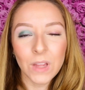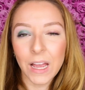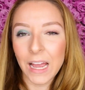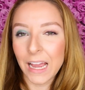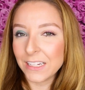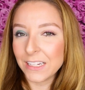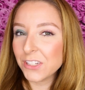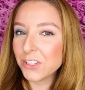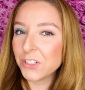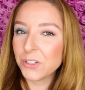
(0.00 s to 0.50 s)

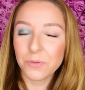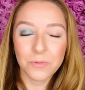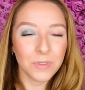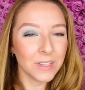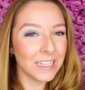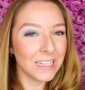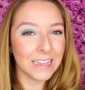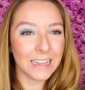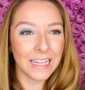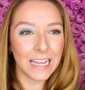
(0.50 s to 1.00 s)
I just don't
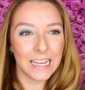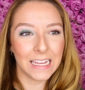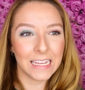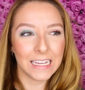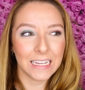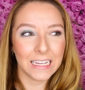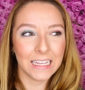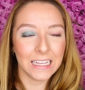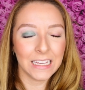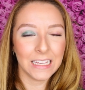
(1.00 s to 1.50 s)
really
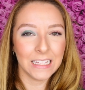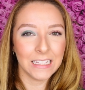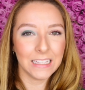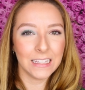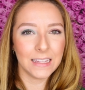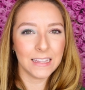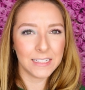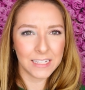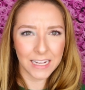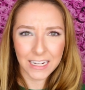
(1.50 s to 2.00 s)
like
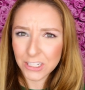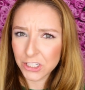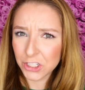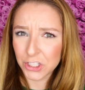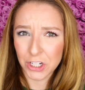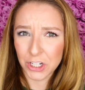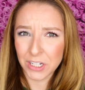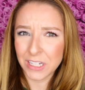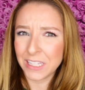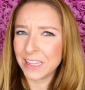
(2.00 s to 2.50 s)
the
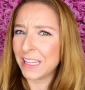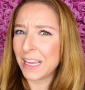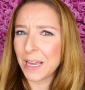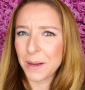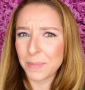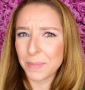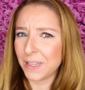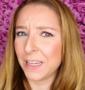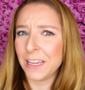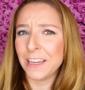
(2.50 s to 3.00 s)
texture and the
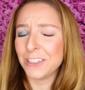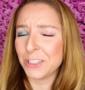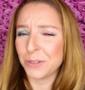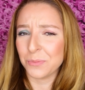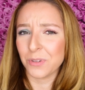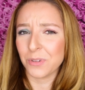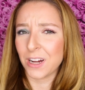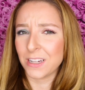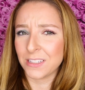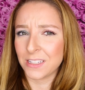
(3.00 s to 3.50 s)

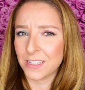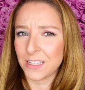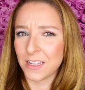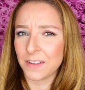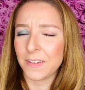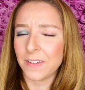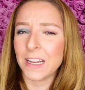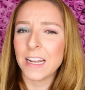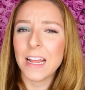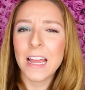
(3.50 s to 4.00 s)
application process
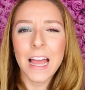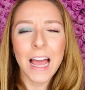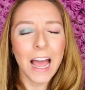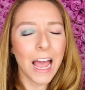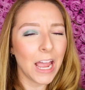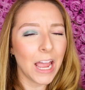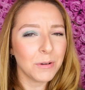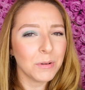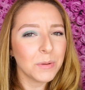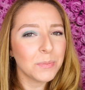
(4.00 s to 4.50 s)
of it.
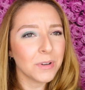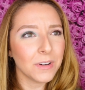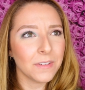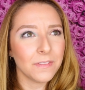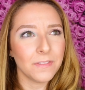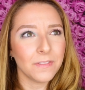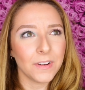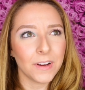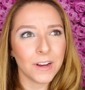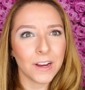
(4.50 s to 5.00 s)
I would
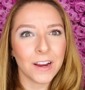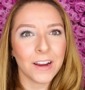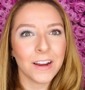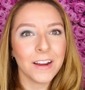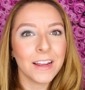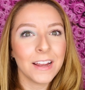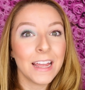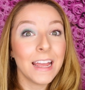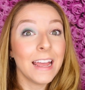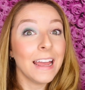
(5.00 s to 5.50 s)
prefer
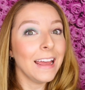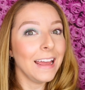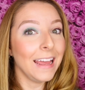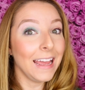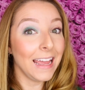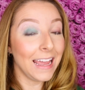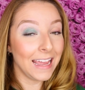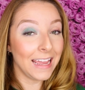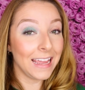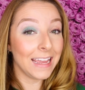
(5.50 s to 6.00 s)

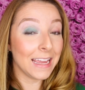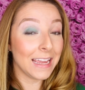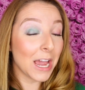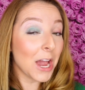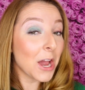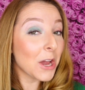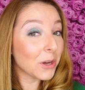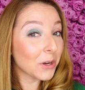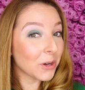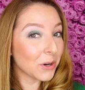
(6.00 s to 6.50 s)
a
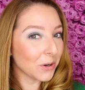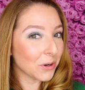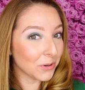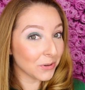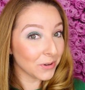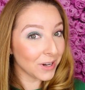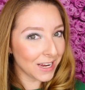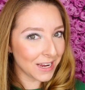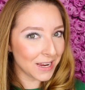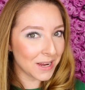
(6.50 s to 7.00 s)

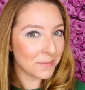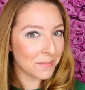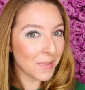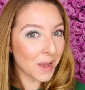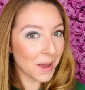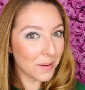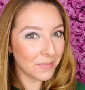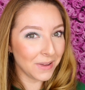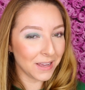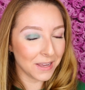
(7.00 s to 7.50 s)
cream
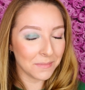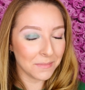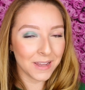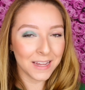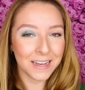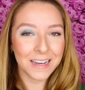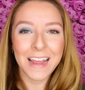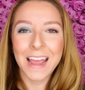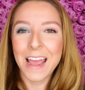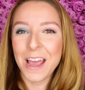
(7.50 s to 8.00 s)

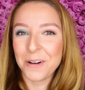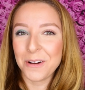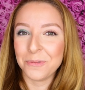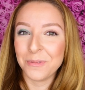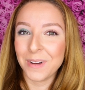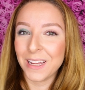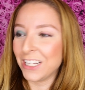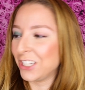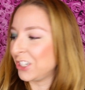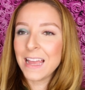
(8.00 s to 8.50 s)
pigment,
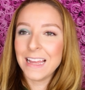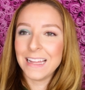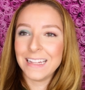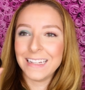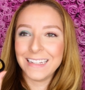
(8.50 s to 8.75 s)
which